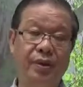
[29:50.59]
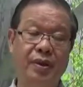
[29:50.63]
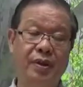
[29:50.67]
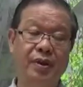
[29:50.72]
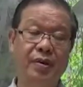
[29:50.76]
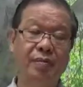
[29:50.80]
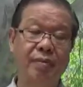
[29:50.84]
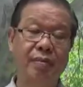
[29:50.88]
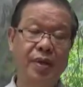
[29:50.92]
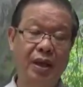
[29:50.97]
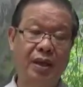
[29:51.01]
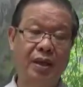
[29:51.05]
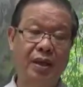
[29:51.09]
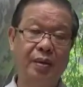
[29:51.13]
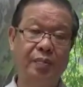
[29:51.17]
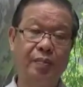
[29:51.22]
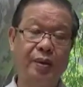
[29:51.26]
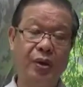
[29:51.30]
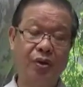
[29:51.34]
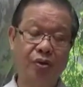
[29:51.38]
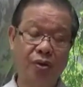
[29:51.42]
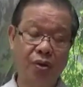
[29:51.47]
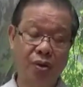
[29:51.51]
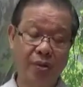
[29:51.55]
Kabbalah,
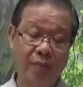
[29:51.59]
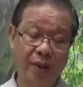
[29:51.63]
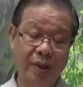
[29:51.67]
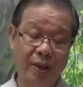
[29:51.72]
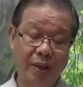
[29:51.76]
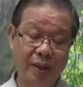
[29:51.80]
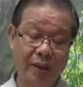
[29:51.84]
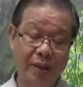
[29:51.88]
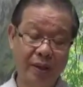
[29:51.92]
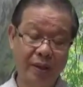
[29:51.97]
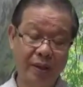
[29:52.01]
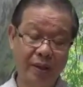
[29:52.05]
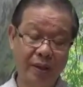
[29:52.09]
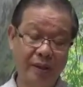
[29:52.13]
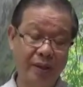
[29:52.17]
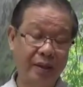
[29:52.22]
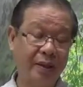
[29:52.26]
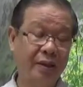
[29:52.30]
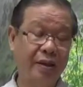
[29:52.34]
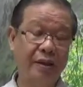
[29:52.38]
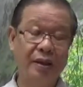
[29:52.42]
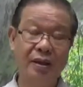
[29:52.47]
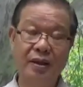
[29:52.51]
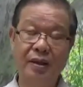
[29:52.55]
Panchabhava, and they
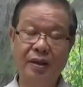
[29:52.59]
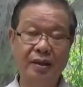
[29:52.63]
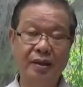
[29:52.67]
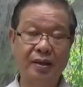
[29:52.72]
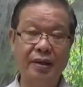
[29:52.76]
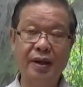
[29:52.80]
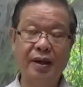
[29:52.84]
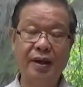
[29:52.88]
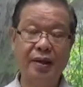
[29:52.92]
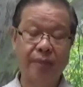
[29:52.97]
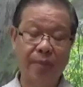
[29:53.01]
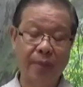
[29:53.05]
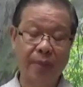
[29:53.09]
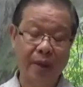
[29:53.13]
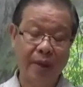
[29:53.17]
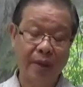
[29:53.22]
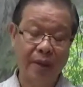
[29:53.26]
did the same.